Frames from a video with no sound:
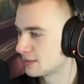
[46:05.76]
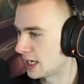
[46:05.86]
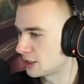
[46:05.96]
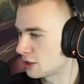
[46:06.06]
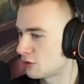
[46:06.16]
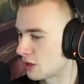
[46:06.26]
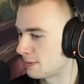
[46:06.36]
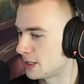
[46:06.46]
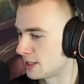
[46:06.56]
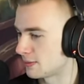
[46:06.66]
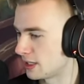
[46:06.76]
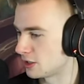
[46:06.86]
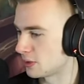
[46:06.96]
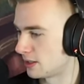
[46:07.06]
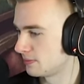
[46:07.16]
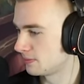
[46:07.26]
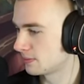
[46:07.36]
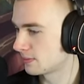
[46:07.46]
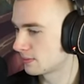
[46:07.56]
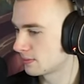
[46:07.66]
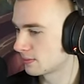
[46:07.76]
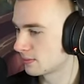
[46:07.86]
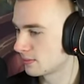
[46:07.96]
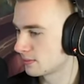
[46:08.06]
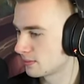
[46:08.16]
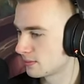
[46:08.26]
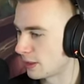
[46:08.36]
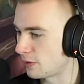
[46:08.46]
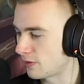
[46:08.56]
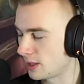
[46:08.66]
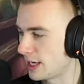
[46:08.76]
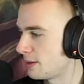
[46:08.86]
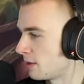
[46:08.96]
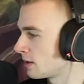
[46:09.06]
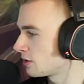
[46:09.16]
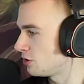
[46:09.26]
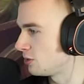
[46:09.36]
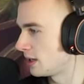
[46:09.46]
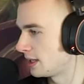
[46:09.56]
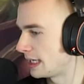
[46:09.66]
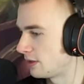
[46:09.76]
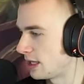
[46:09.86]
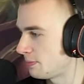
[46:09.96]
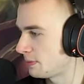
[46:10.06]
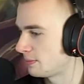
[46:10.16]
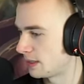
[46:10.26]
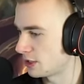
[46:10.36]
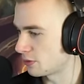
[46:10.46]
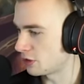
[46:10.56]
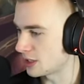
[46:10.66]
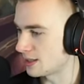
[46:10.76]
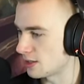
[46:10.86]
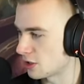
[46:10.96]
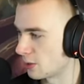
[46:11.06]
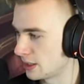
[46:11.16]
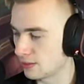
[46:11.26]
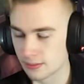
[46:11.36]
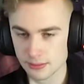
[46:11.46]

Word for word: I guess I'll drop this. Might as well. If we have a landmark to uh, level up, might as well just get this going.